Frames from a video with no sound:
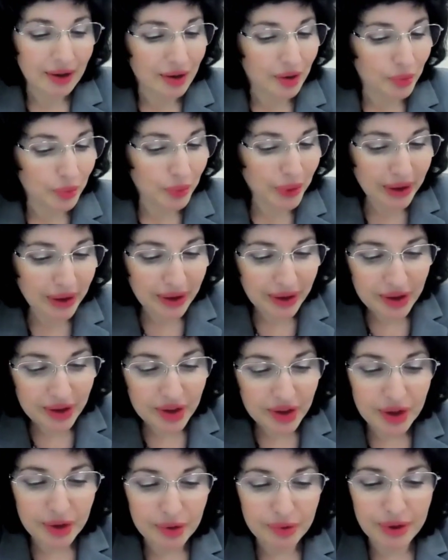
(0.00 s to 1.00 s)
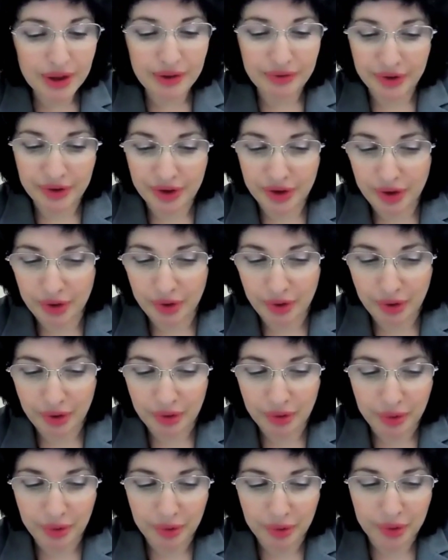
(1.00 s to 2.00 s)
really terrific
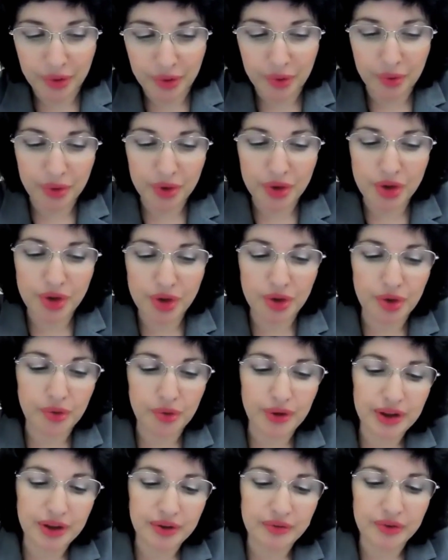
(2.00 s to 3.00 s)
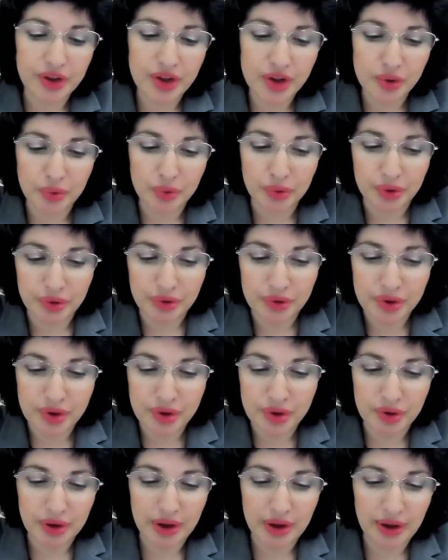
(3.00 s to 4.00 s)
talk on neurodegenerative disorders
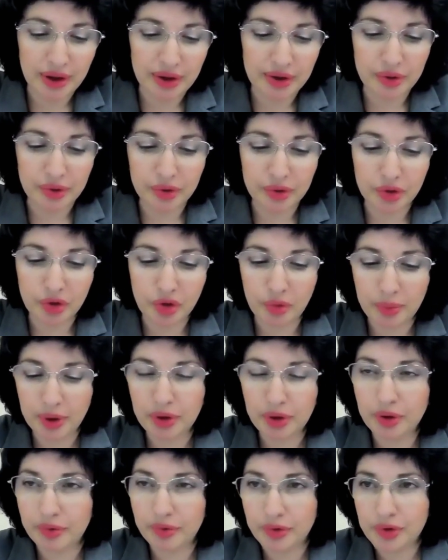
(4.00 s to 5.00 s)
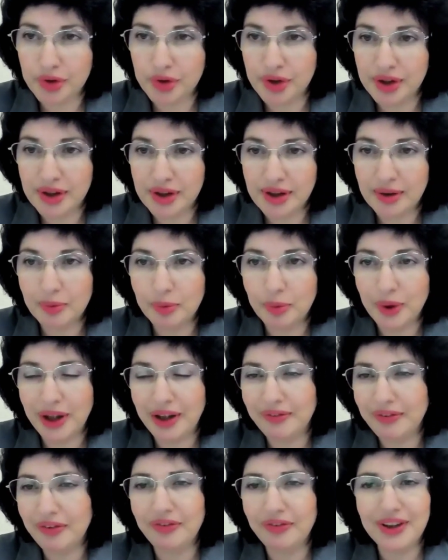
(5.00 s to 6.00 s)
and autonomic nervous system. We
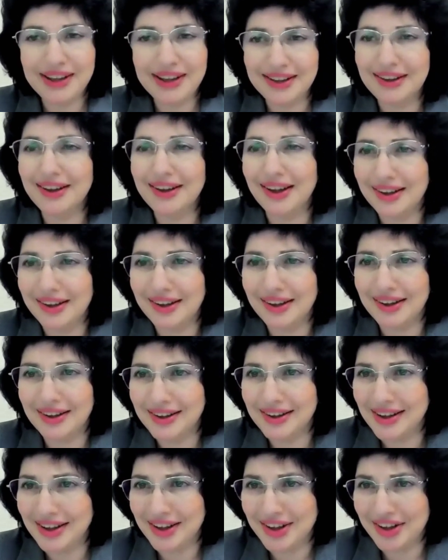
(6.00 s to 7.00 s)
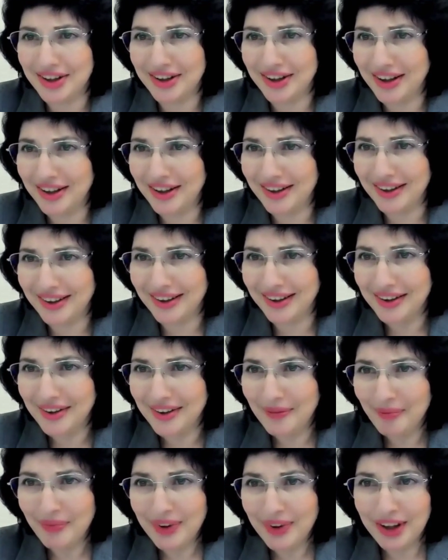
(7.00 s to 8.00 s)
have a fascinating session, I think.
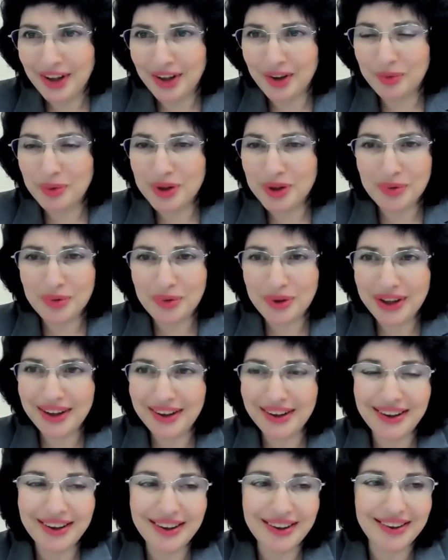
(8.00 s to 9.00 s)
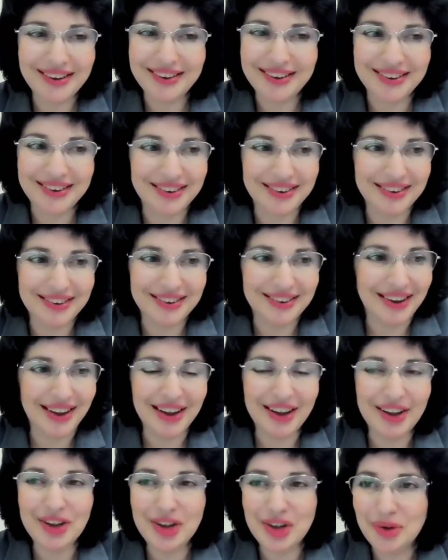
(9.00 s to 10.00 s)
It was really, I
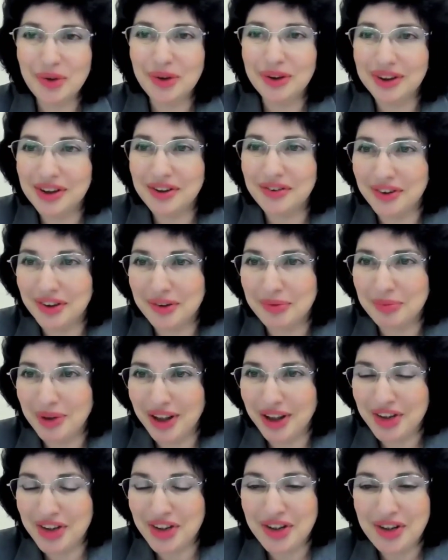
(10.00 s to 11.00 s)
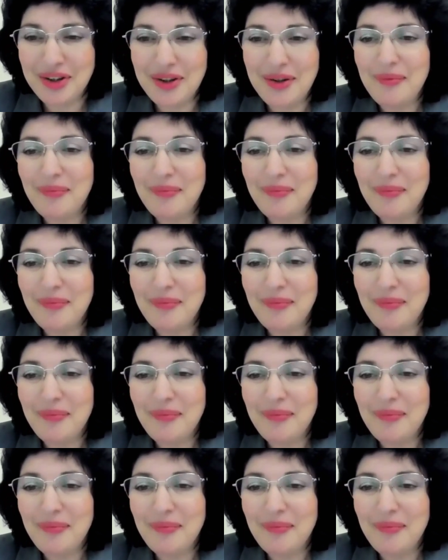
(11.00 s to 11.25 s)
enjoyed it very much.